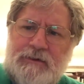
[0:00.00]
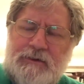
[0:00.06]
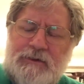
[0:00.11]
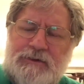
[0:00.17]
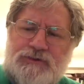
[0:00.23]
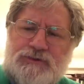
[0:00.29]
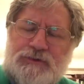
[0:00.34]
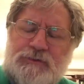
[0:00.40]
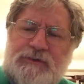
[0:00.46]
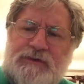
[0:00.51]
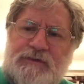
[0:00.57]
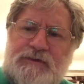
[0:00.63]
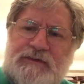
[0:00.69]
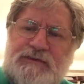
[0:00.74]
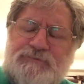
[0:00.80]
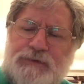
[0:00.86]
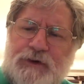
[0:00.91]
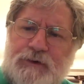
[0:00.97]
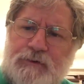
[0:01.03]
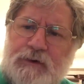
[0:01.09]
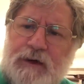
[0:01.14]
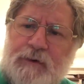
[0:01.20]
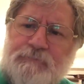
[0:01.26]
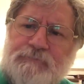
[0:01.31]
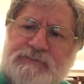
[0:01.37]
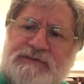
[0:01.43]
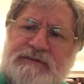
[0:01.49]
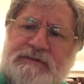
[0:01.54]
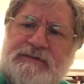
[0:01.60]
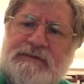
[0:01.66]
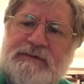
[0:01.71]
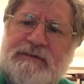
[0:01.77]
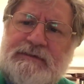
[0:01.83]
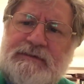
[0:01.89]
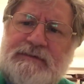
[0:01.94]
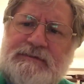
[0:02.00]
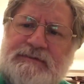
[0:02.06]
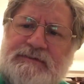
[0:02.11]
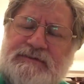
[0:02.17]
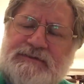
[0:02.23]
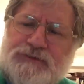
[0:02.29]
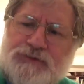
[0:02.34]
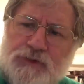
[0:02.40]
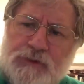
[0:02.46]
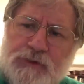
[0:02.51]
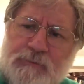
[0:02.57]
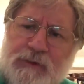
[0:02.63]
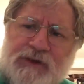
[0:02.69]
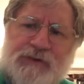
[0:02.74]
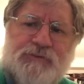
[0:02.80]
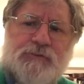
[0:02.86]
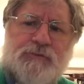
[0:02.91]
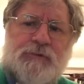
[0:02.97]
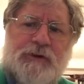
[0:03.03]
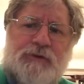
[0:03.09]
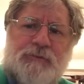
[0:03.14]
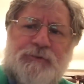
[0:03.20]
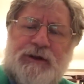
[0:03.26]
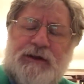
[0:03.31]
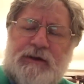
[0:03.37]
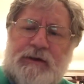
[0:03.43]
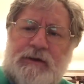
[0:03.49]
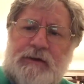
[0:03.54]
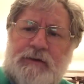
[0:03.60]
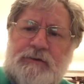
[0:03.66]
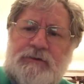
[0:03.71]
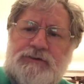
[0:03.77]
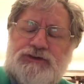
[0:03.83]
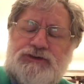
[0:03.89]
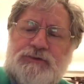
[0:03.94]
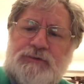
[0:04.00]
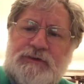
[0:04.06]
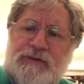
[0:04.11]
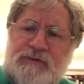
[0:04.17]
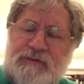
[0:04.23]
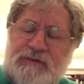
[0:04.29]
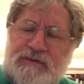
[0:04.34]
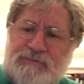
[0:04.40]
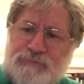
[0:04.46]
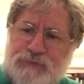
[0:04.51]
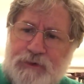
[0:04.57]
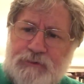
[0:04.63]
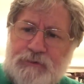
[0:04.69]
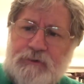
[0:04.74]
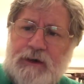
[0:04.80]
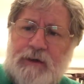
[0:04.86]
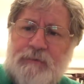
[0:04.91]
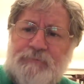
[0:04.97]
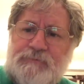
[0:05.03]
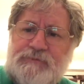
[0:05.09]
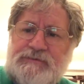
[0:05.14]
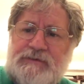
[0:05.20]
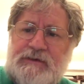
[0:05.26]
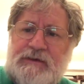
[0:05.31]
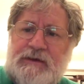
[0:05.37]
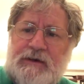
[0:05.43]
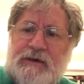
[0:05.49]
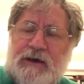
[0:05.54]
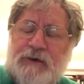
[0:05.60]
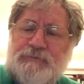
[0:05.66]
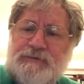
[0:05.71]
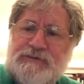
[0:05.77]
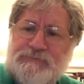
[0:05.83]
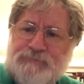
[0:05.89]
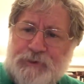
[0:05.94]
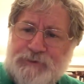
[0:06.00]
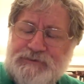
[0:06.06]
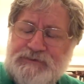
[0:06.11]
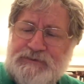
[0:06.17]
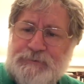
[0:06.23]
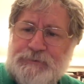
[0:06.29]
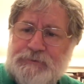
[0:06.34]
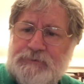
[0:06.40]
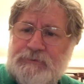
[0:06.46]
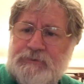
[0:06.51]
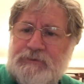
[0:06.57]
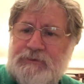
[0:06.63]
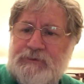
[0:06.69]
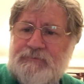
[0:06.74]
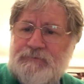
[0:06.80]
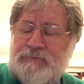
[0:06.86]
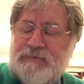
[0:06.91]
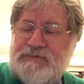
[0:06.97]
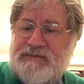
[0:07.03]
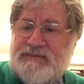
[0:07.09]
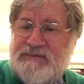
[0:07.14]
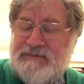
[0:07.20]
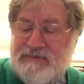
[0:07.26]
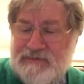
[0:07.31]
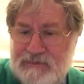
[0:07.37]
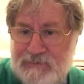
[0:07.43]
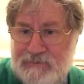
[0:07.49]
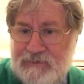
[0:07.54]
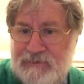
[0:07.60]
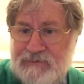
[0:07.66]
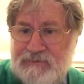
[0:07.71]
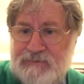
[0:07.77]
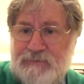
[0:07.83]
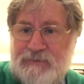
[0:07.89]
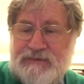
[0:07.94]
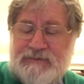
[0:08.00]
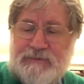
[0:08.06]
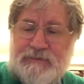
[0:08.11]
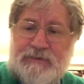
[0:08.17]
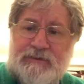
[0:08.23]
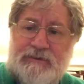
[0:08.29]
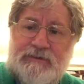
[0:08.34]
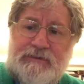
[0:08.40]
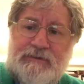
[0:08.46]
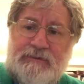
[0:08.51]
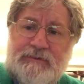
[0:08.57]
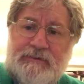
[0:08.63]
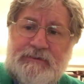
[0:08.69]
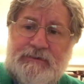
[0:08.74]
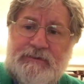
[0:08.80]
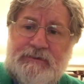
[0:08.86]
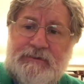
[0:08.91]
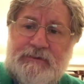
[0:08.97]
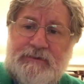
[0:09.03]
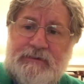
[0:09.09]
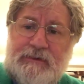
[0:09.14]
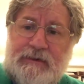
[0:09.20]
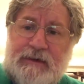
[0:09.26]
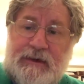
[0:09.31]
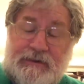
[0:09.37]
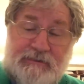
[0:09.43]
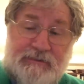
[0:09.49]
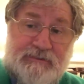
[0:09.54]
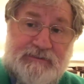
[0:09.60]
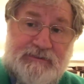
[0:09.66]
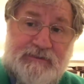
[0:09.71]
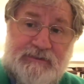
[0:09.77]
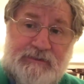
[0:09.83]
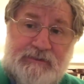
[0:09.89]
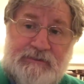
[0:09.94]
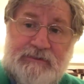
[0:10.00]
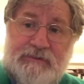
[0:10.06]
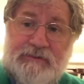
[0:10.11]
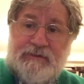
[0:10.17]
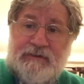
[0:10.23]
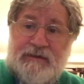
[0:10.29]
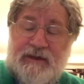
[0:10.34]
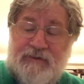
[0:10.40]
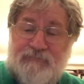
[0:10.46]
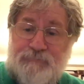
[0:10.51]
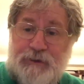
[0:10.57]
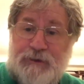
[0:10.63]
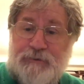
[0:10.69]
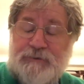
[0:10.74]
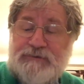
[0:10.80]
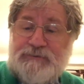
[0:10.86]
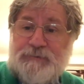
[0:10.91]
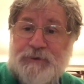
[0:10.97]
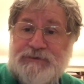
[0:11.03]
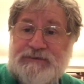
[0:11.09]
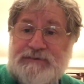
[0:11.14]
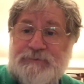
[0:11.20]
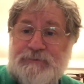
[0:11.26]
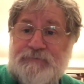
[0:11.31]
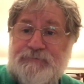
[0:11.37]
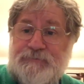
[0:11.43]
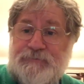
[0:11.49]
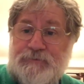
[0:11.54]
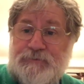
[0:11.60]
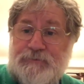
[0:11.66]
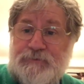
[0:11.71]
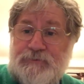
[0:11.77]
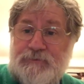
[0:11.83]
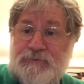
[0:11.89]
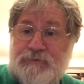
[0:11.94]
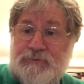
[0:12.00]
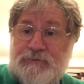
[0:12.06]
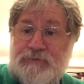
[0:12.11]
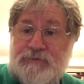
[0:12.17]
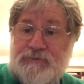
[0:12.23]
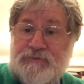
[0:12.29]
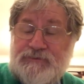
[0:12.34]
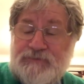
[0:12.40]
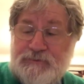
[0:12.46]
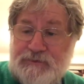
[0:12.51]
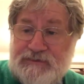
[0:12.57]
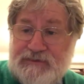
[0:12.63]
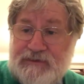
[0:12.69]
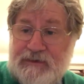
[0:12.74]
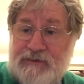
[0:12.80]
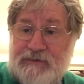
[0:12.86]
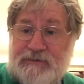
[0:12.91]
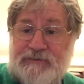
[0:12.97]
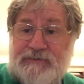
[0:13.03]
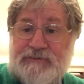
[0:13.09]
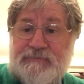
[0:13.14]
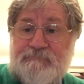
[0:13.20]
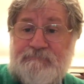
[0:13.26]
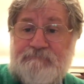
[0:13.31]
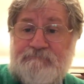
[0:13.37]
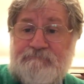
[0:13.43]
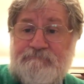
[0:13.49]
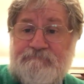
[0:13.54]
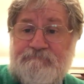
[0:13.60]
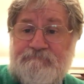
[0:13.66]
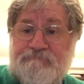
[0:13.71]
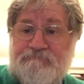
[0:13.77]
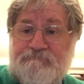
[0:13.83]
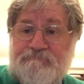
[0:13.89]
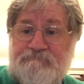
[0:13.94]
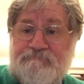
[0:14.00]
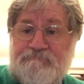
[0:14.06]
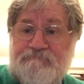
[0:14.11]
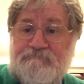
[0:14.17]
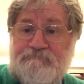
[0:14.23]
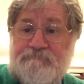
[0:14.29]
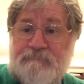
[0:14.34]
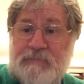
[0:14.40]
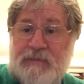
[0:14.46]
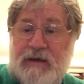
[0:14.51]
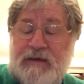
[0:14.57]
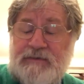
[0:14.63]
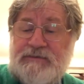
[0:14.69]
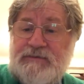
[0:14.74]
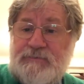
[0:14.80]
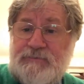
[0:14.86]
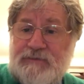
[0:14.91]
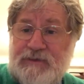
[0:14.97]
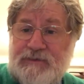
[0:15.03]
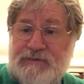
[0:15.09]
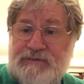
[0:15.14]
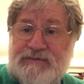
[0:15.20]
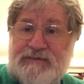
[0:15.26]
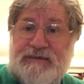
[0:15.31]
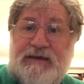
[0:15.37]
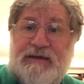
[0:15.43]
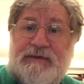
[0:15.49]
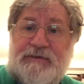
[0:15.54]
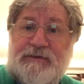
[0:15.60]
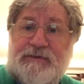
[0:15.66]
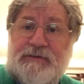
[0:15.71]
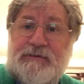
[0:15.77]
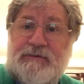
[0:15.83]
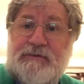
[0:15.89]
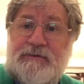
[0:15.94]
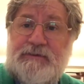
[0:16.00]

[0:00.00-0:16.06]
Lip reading: Surely these programmes destroy mental well-being. Surely these programmes are responsible for serious misery and indeed have been responsible for suicides. I don't understand.